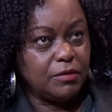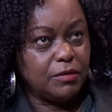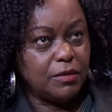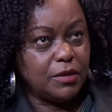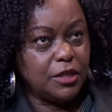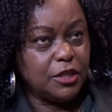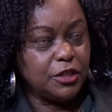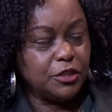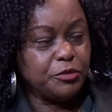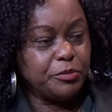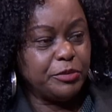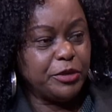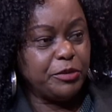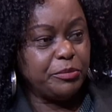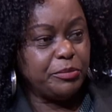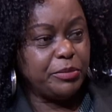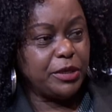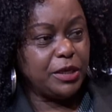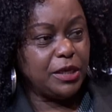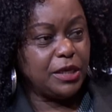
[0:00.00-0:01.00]
He's been
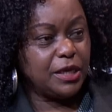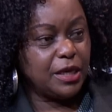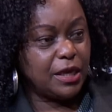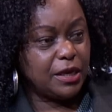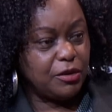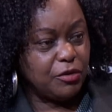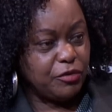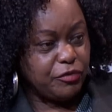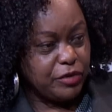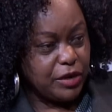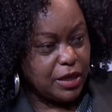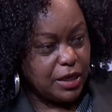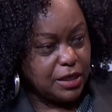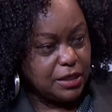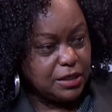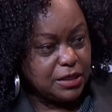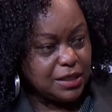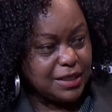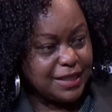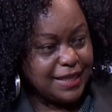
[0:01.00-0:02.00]
beleaguered of
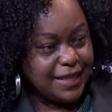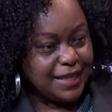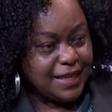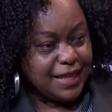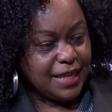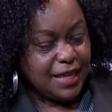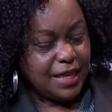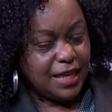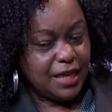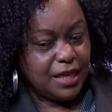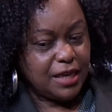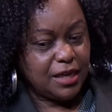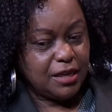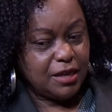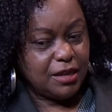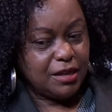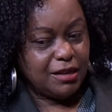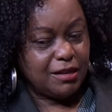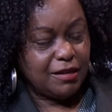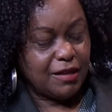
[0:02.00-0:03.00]
late, and
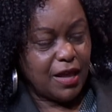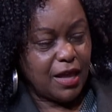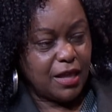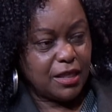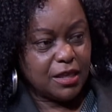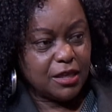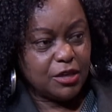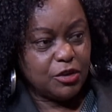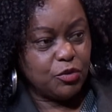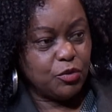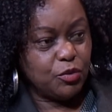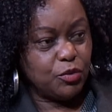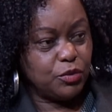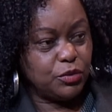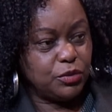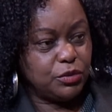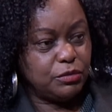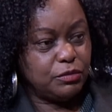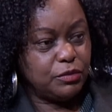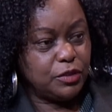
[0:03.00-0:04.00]
I think you
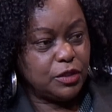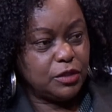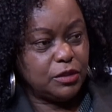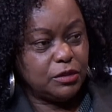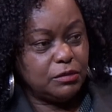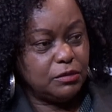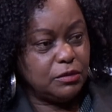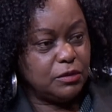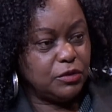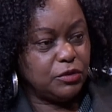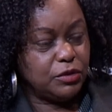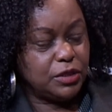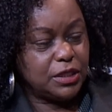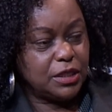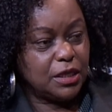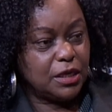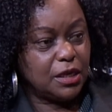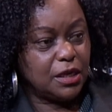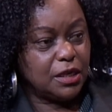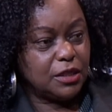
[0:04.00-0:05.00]

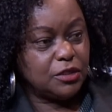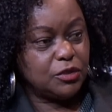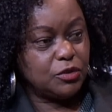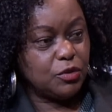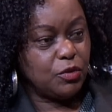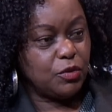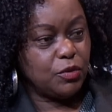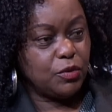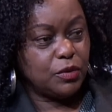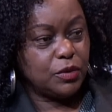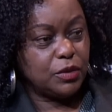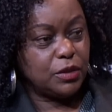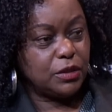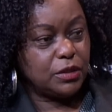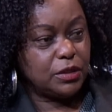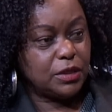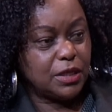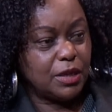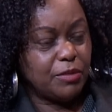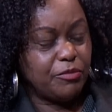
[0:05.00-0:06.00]
recently saw
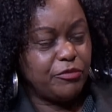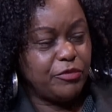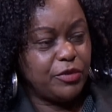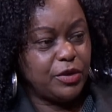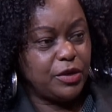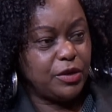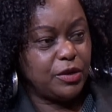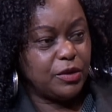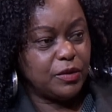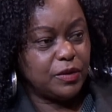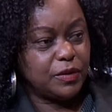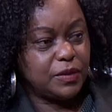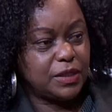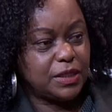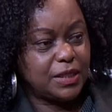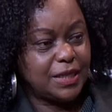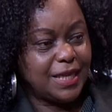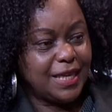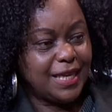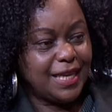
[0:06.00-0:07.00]
some
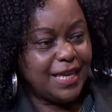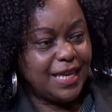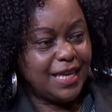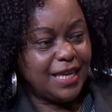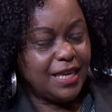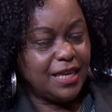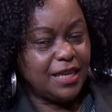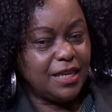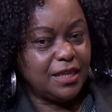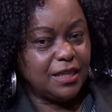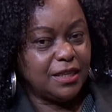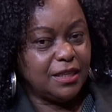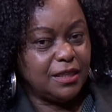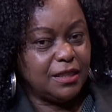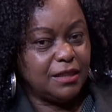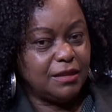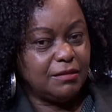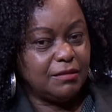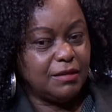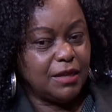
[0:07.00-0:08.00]
videos
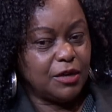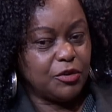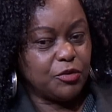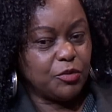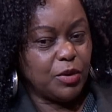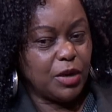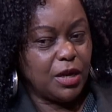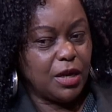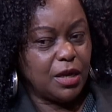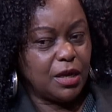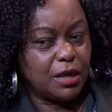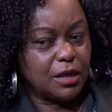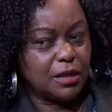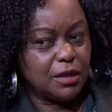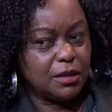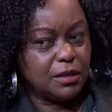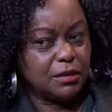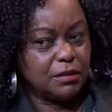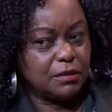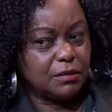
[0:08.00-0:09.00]
that were
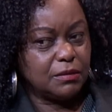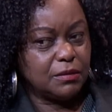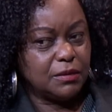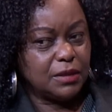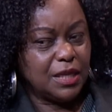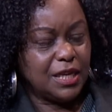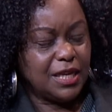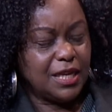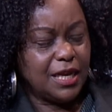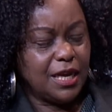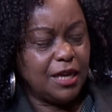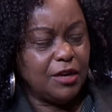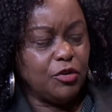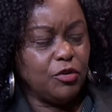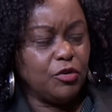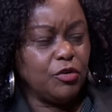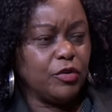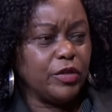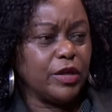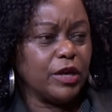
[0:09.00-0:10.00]
I
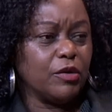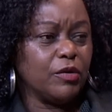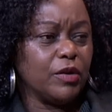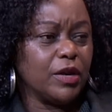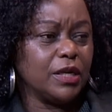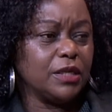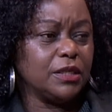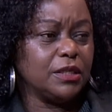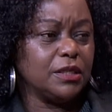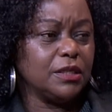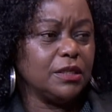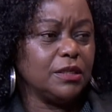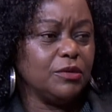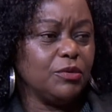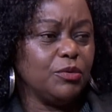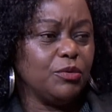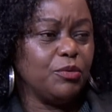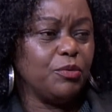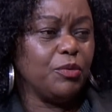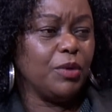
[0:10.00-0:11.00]
don't know the correct
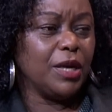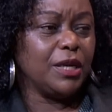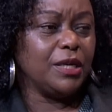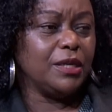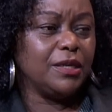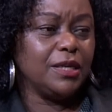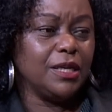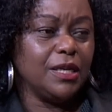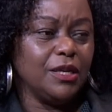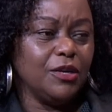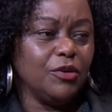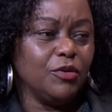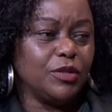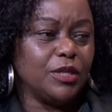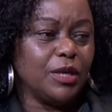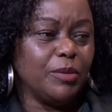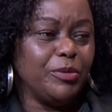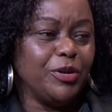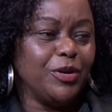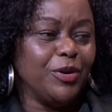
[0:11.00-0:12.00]
word really or
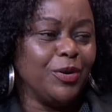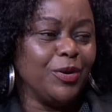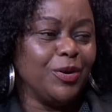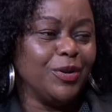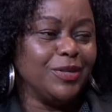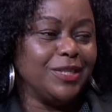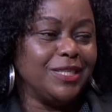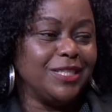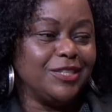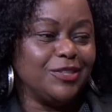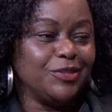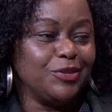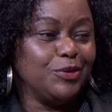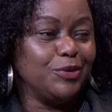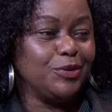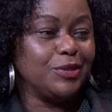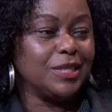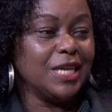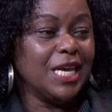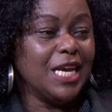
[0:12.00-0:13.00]
terminology to
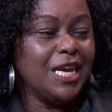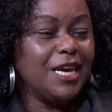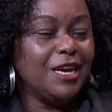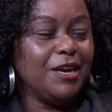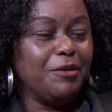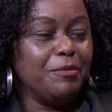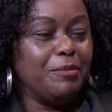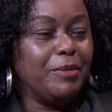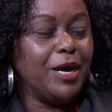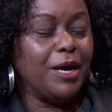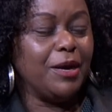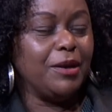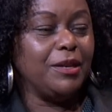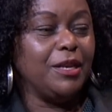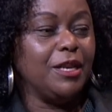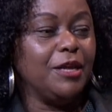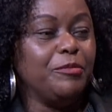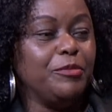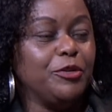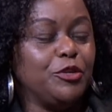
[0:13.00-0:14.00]
use, but
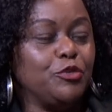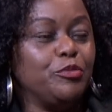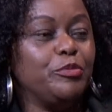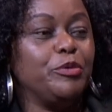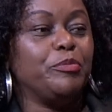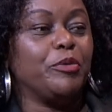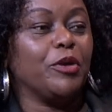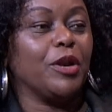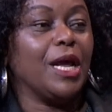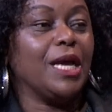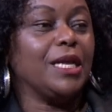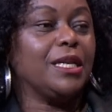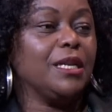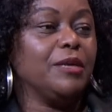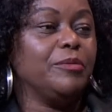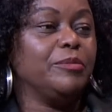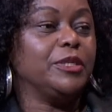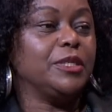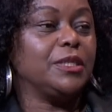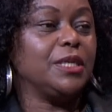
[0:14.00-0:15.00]
to be polite, let
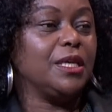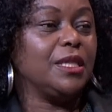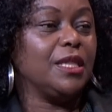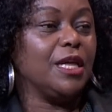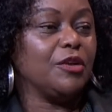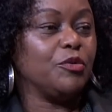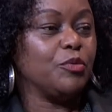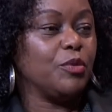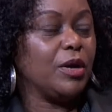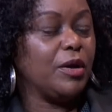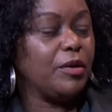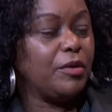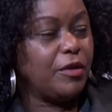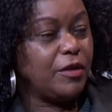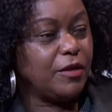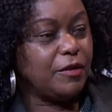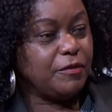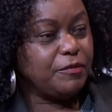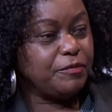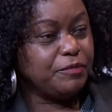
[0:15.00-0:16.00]
me say that we're